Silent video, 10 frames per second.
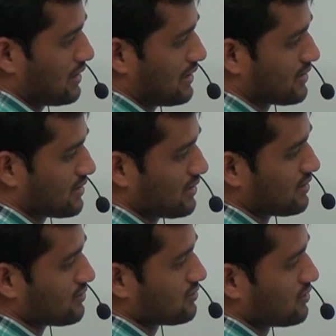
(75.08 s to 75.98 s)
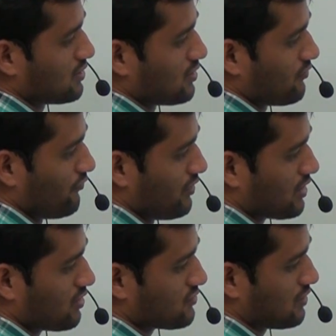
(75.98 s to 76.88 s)
Under that
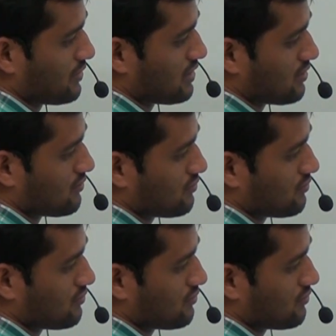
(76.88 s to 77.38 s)
warehouse will be there.